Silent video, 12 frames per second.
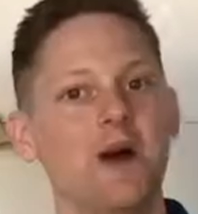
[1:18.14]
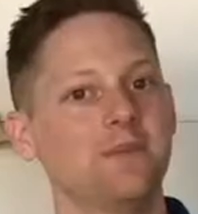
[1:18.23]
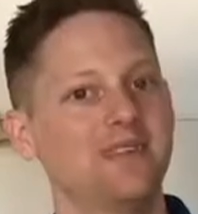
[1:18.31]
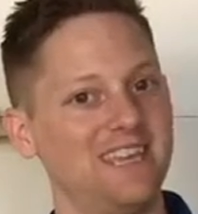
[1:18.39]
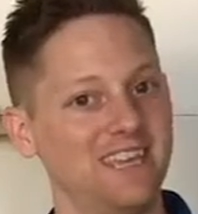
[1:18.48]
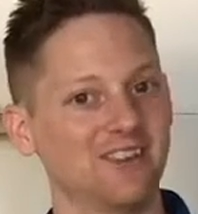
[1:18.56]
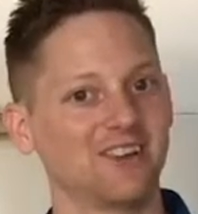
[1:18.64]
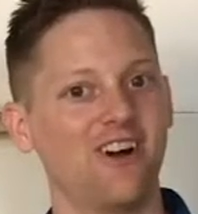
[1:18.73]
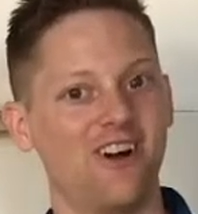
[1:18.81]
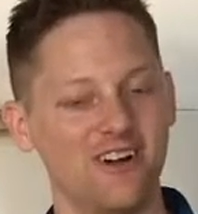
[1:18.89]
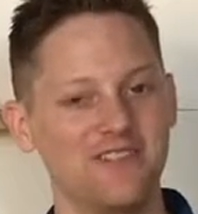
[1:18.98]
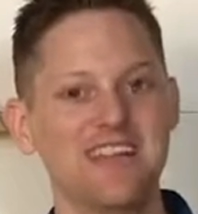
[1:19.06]
mom here
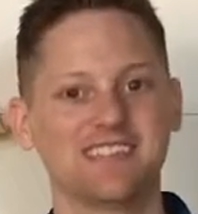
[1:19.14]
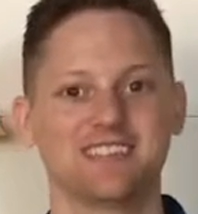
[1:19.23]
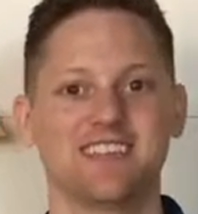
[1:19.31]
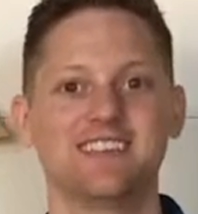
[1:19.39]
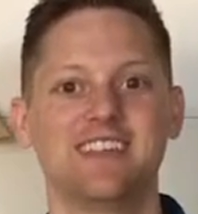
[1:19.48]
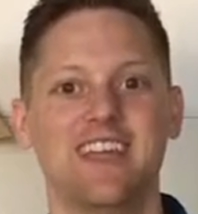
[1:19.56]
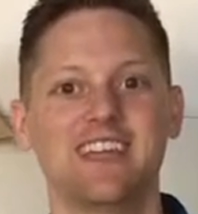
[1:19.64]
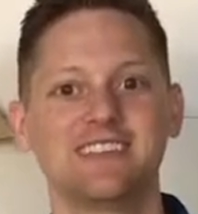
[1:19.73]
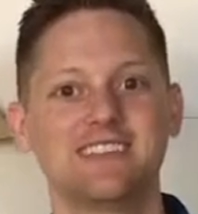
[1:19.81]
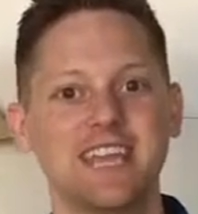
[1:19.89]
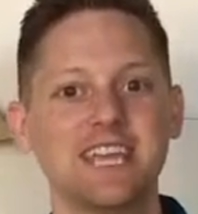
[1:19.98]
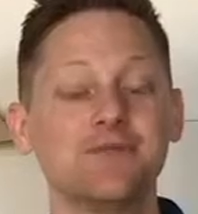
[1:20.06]
on that Sunday
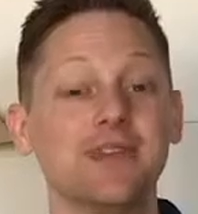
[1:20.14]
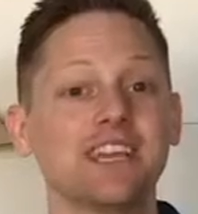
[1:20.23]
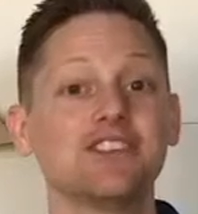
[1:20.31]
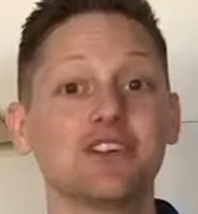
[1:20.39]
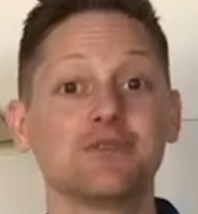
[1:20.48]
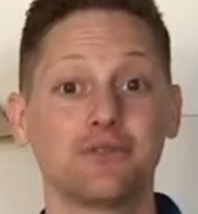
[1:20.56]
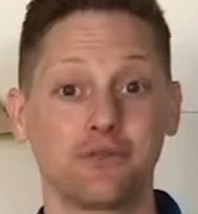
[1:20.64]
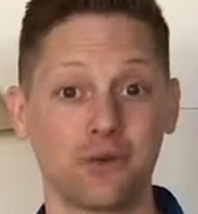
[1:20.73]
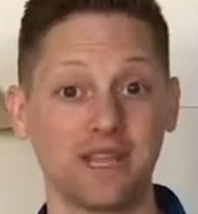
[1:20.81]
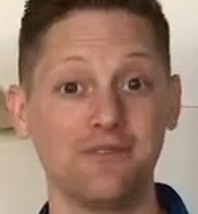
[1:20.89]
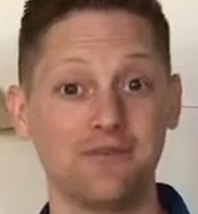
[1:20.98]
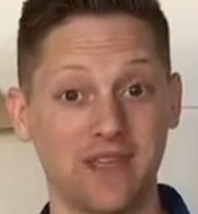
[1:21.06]
to take advantage of a
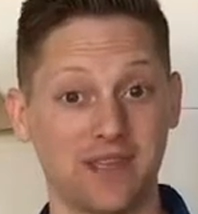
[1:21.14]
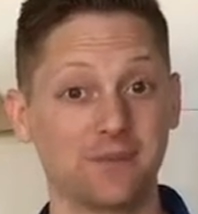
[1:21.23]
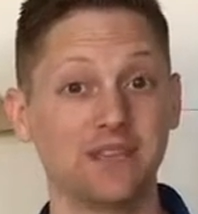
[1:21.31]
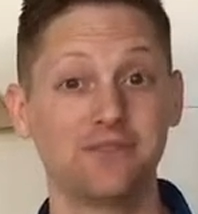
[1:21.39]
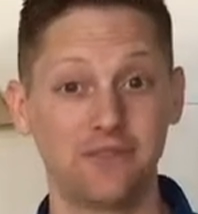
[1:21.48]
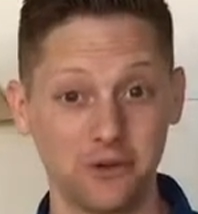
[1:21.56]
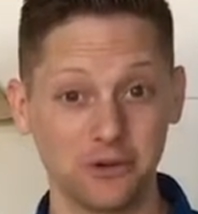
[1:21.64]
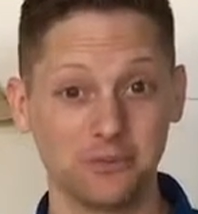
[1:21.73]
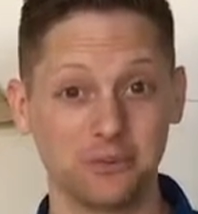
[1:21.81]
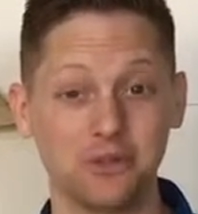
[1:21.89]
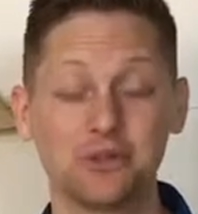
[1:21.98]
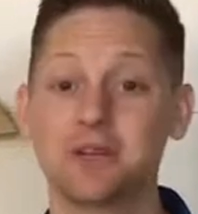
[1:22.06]
free family photo
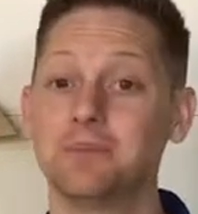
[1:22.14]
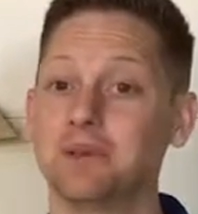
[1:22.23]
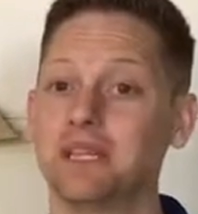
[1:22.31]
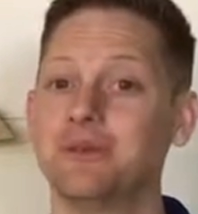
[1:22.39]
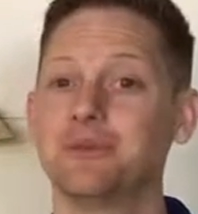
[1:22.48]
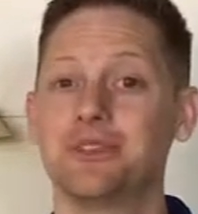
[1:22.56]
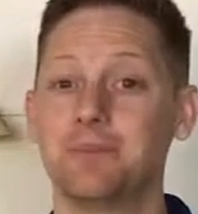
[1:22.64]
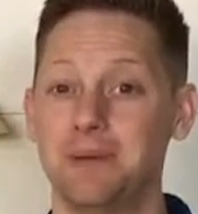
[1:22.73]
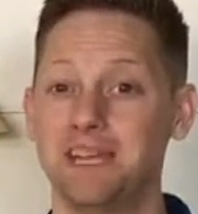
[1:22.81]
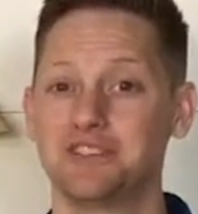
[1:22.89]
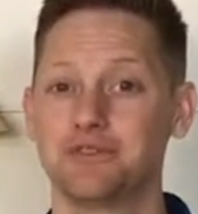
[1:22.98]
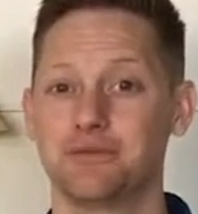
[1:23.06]
booth complete with a
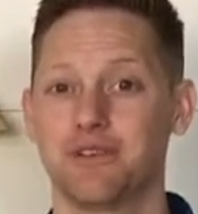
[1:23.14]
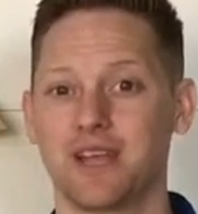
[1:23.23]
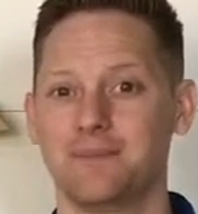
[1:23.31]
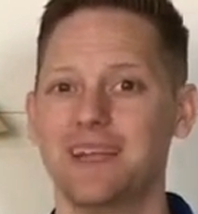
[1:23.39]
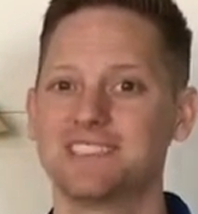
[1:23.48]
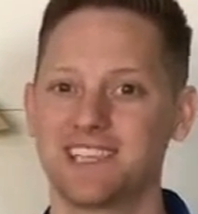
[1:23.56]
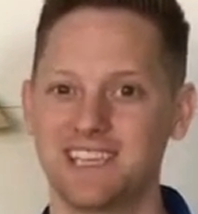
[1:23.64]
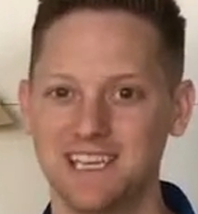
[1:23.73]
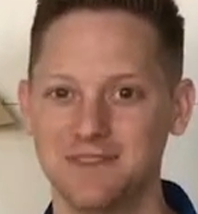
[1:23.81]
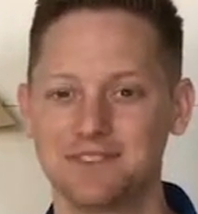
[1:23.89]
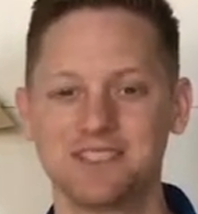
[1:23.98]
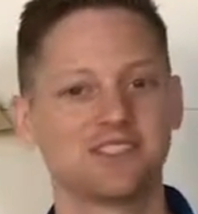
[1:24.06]
picture frame as a
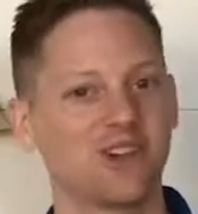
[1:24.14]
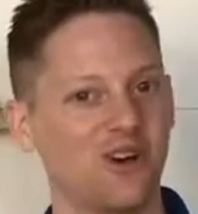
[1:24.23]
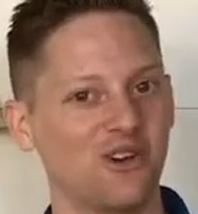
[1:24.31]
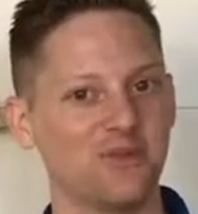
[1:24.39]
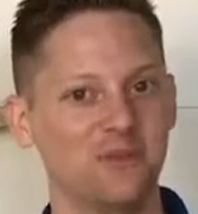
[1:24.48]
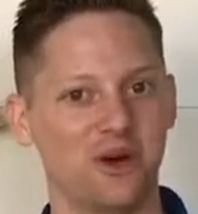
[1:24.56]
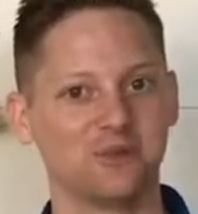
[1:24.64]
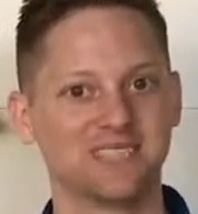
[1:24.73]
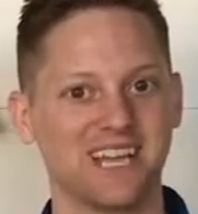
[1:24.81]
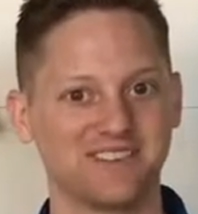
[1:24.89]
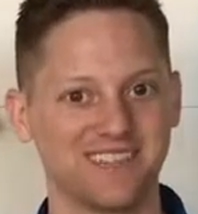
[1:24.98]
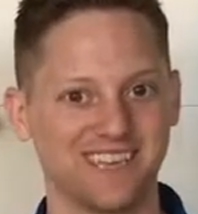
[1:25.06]
gift to all the moms
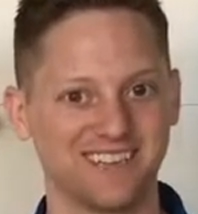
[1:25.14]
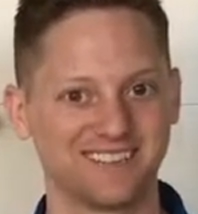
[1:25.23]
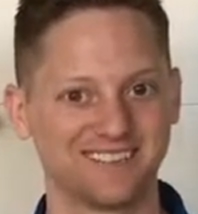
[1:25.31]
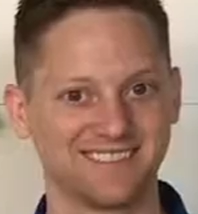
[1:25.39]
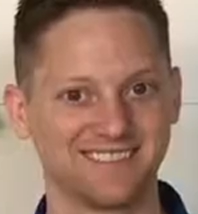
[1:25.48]
out there.